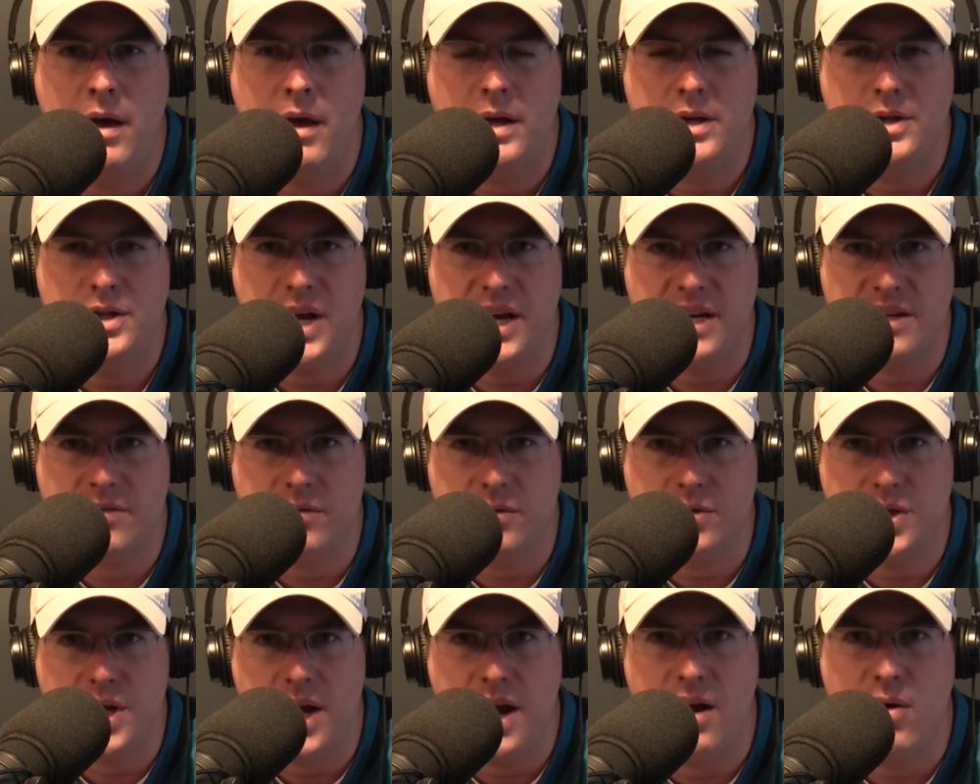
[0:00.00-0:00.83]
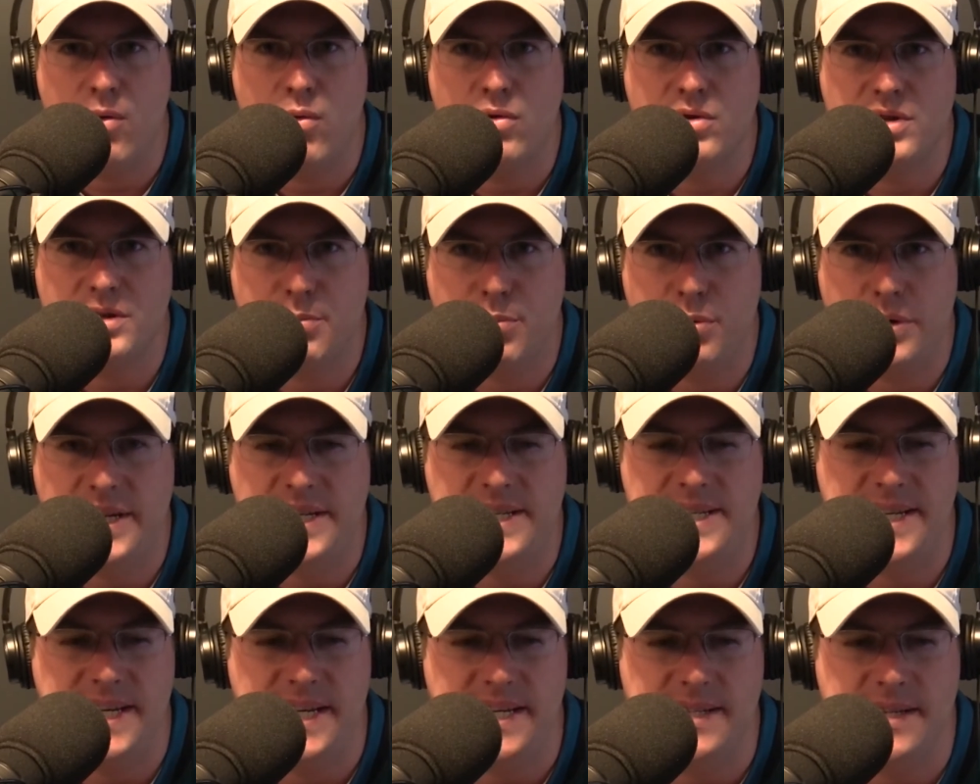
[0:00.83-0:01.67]
Jacksonville Jaguars
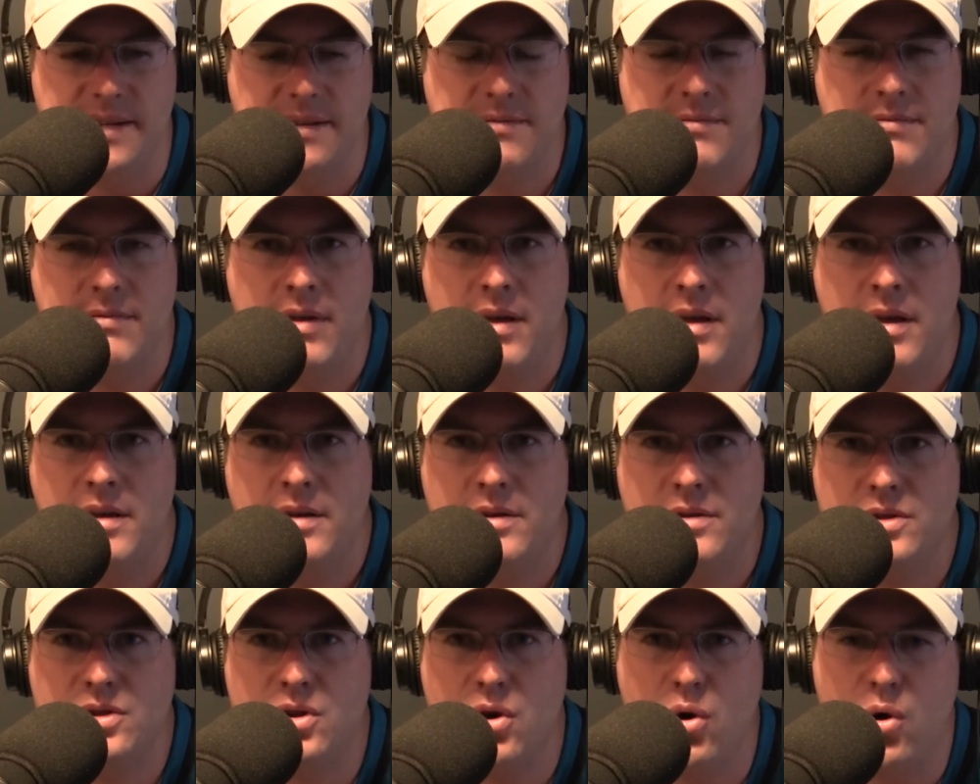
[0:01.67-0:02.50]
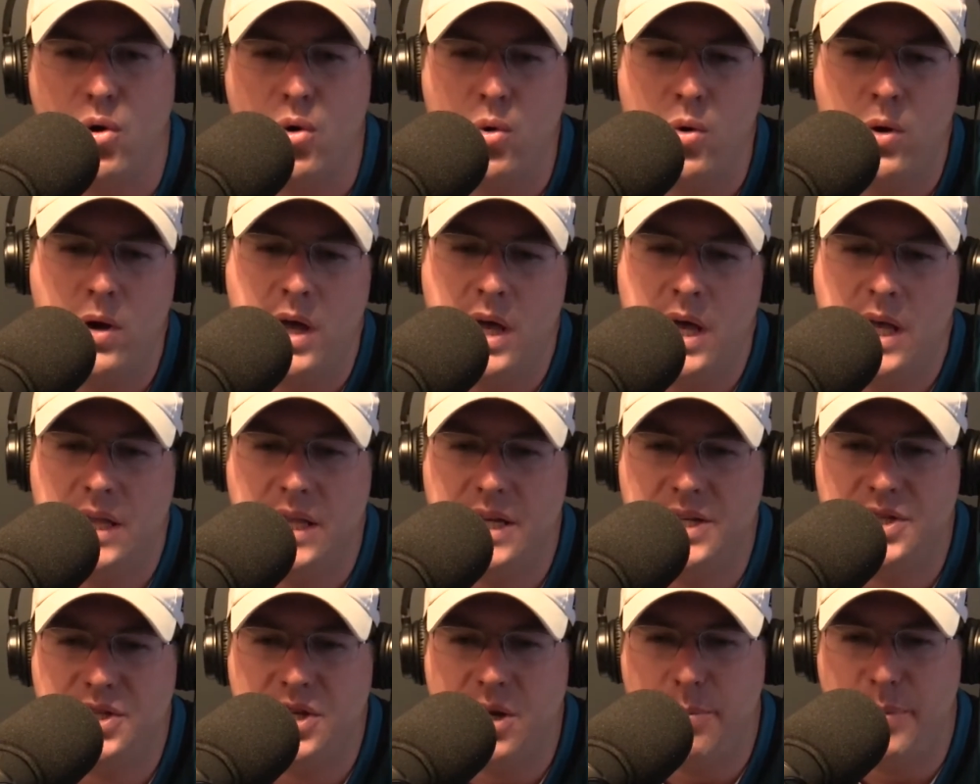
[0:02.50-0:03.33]
preseason. So
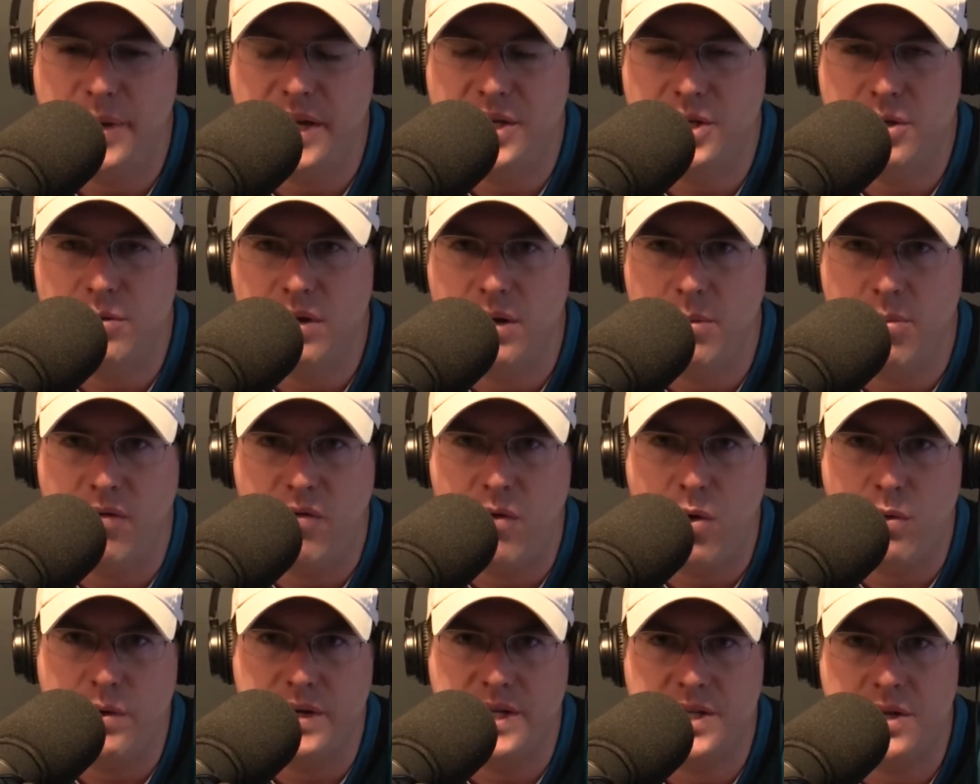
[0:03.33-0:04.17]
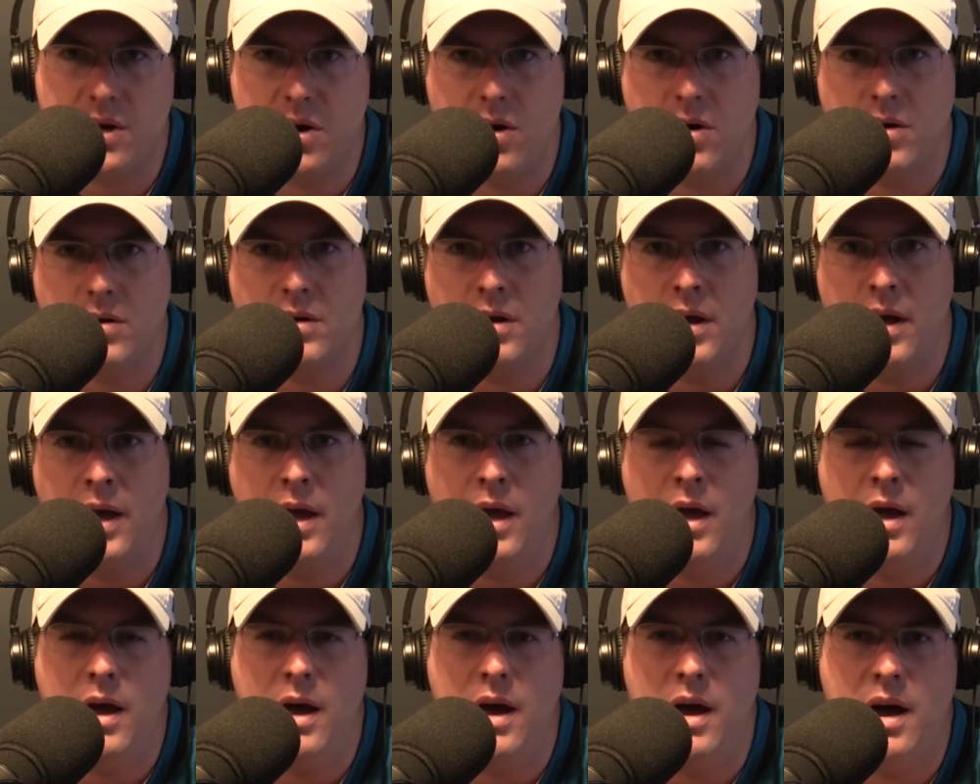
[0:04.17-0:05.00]
let's jump into it. Before we start,
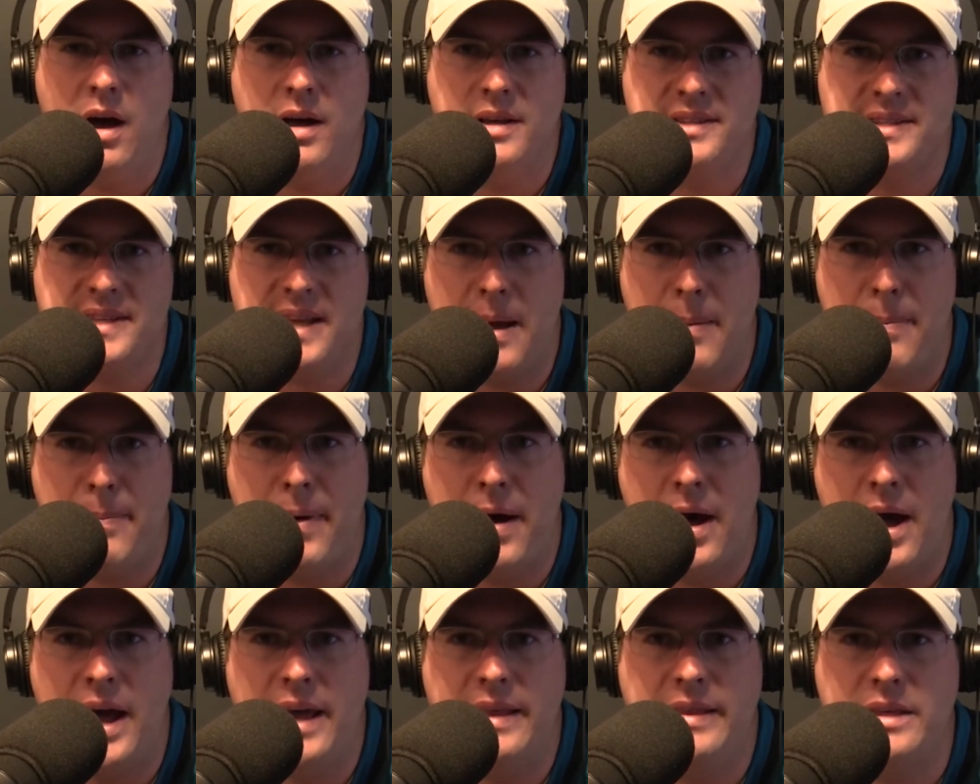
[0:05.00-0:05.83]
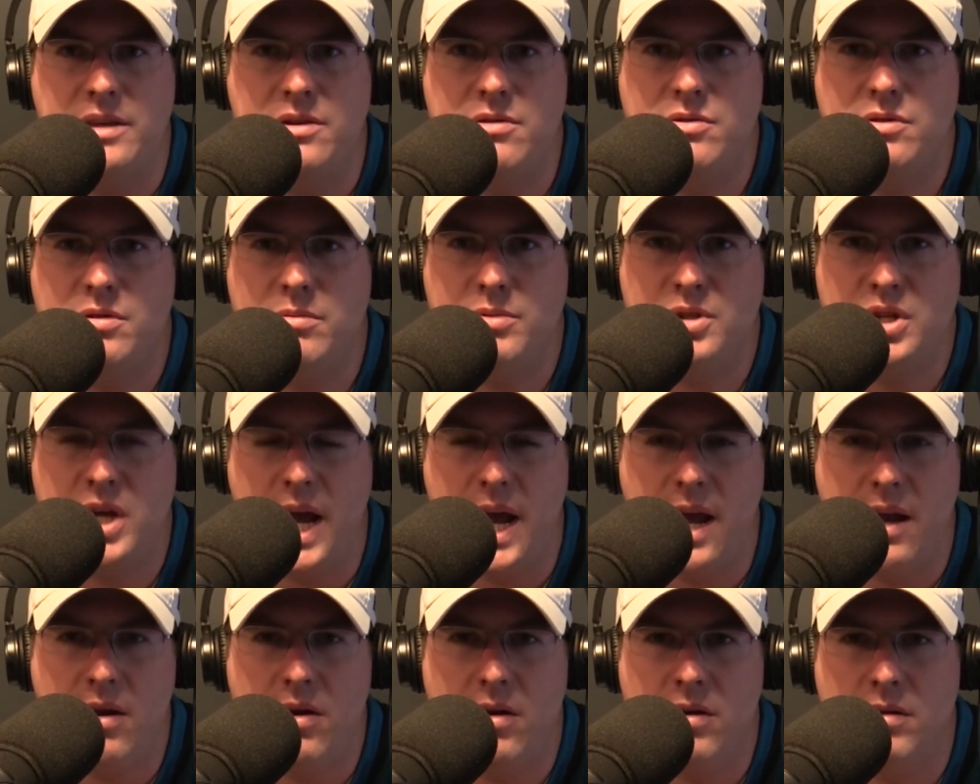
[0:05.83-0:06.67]
stop by the YouTube
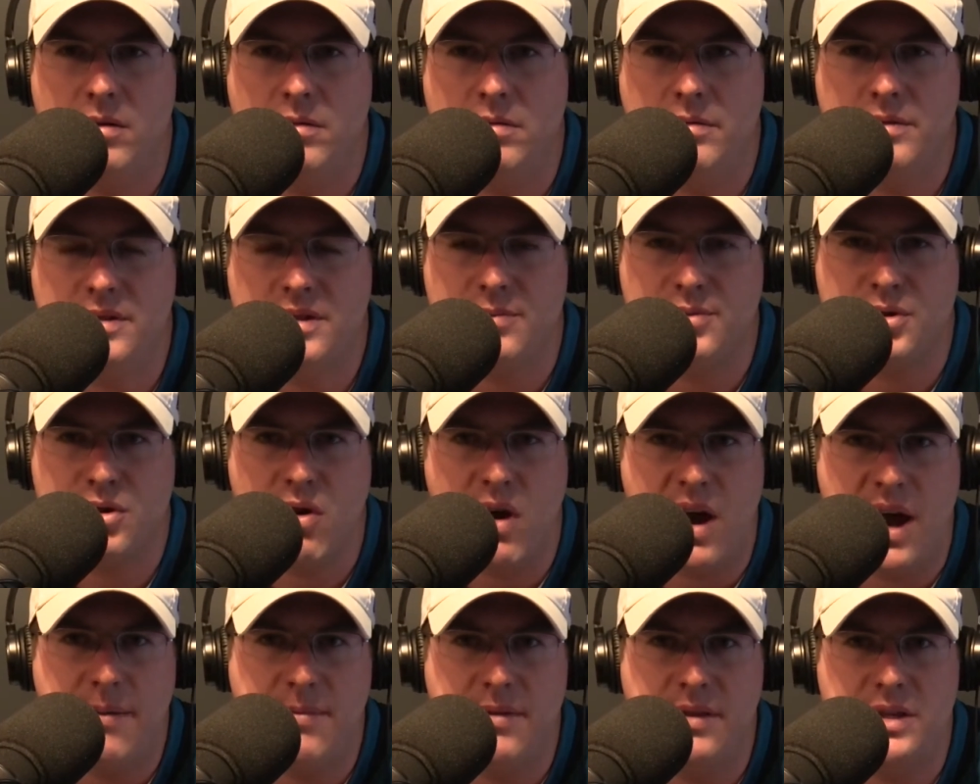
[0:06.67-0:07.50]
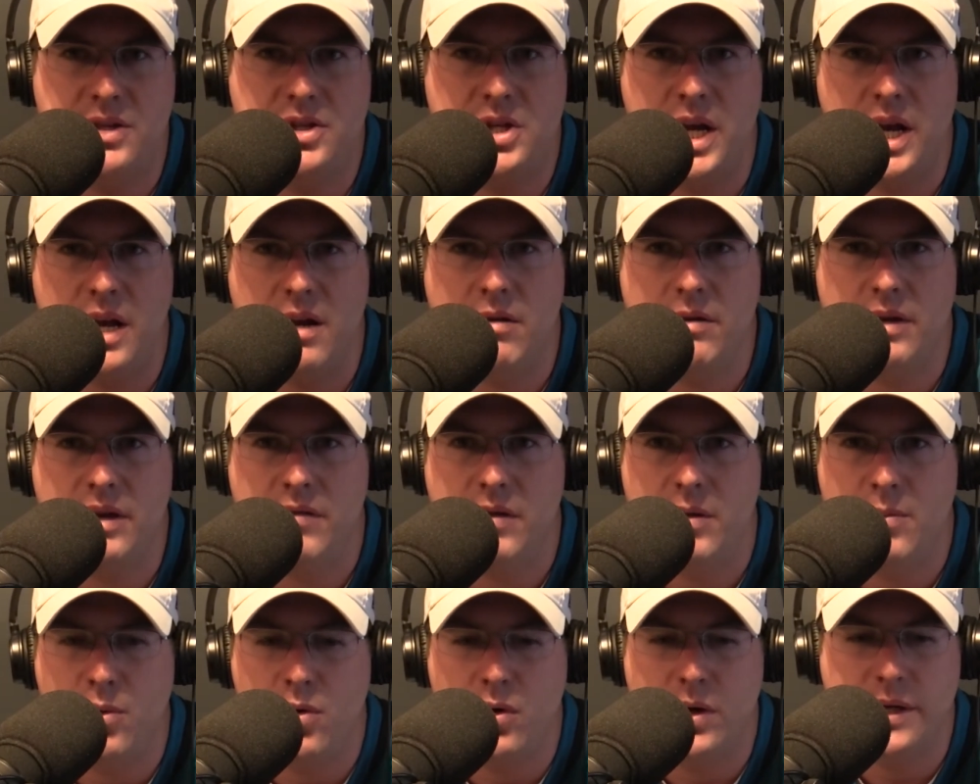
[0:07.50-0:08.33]
channel, subscribe to the channel, give
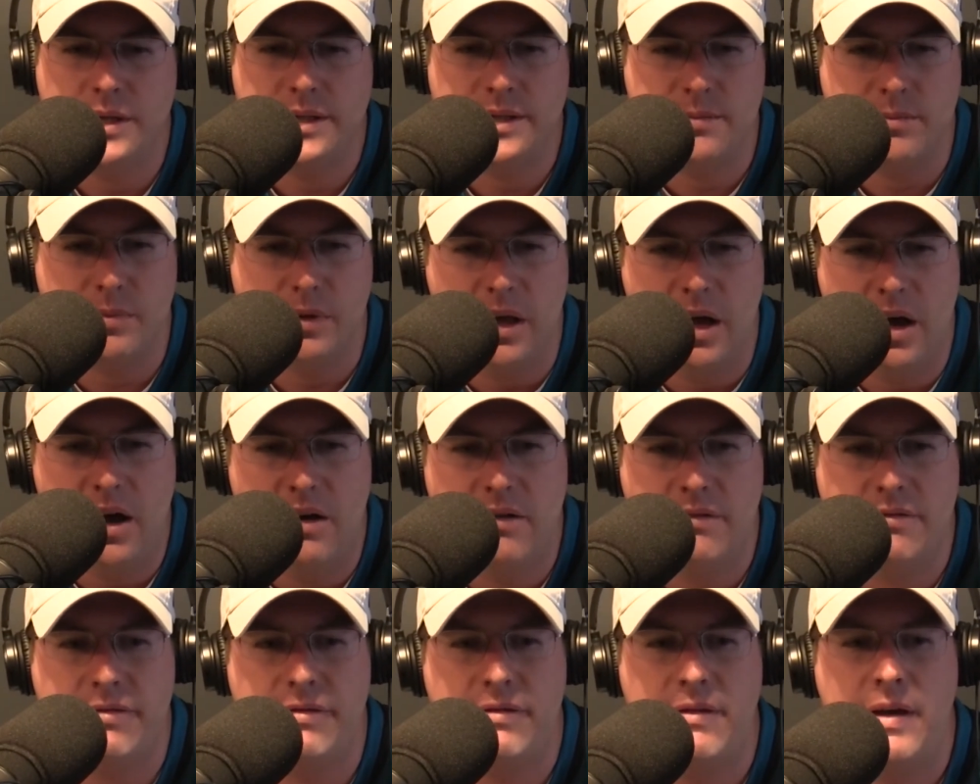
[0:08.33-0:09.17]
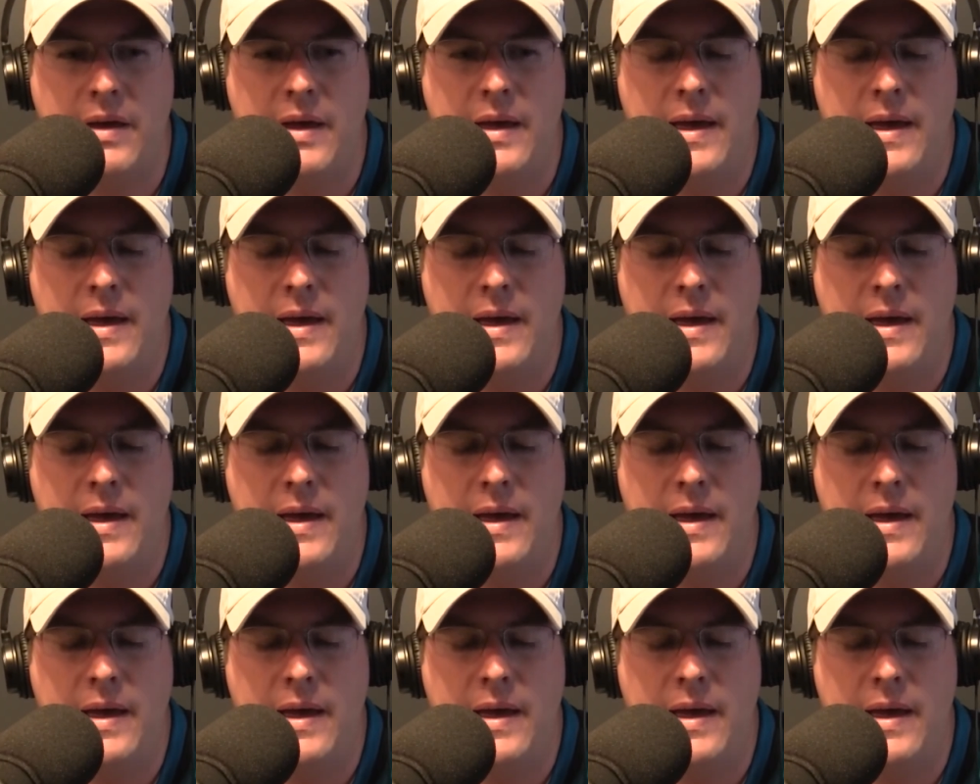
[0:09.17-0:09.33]
you boys some love.